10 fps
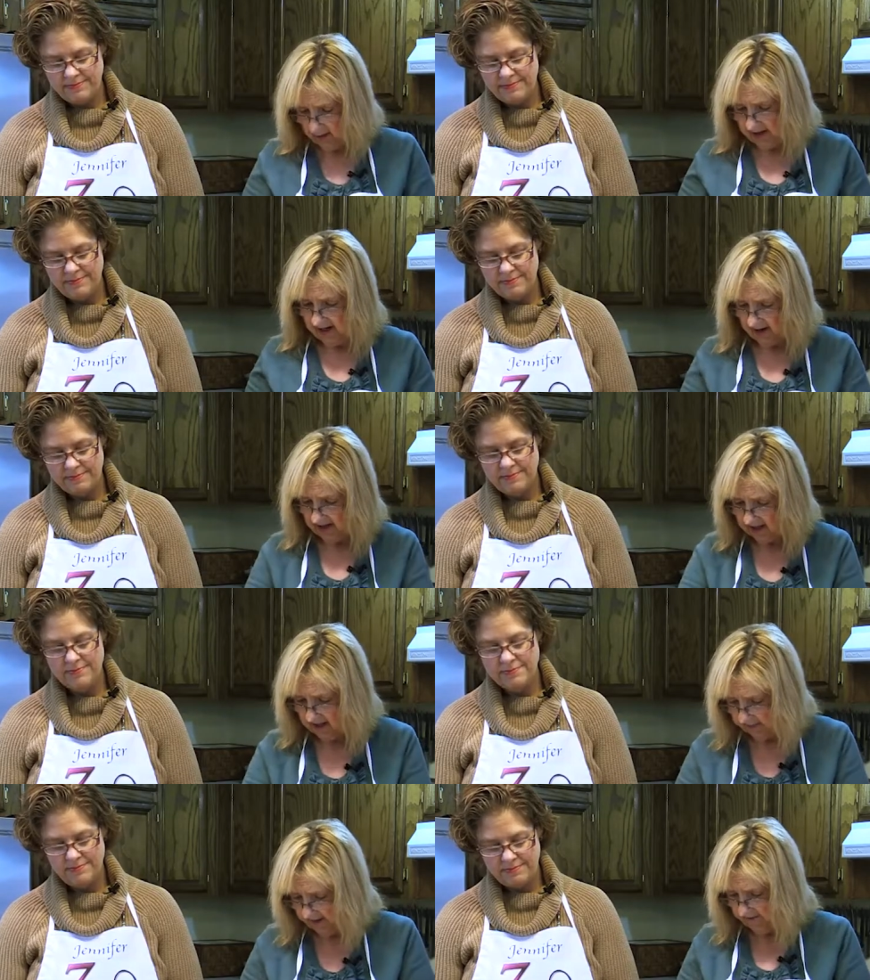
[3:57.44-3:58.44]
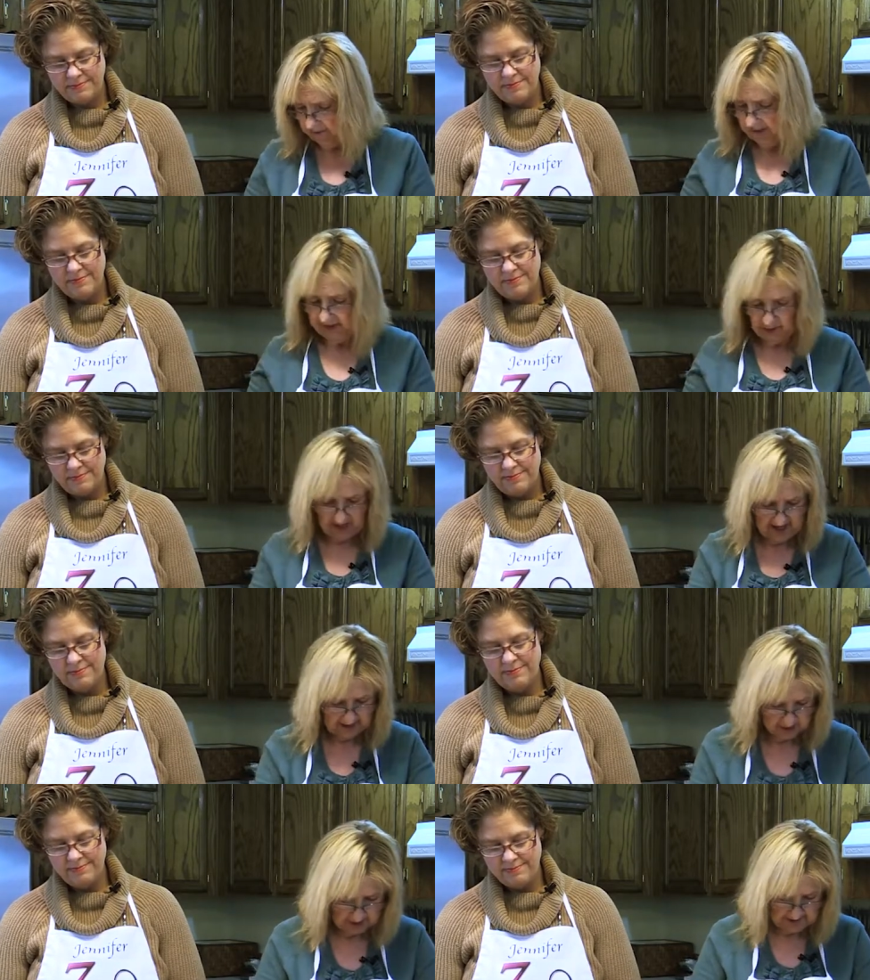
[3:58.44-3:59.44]
Speaker 1: or carry a couple of them in their lunch,
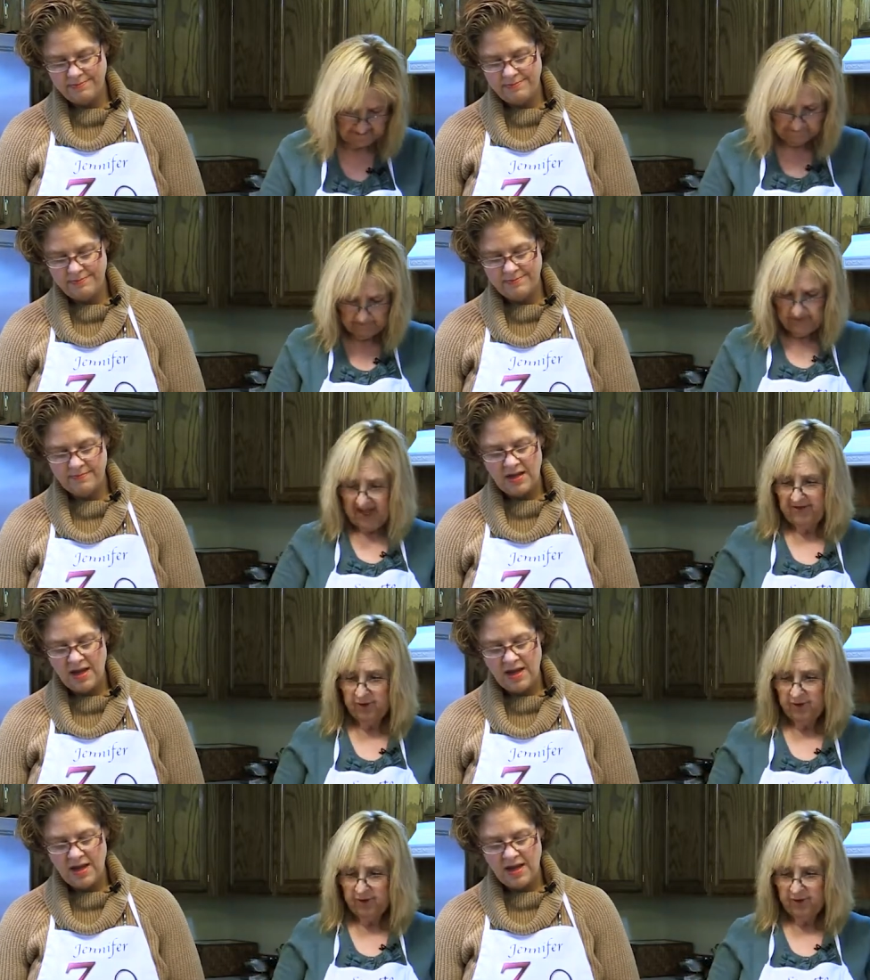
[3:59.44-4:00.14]
mm -hmm. and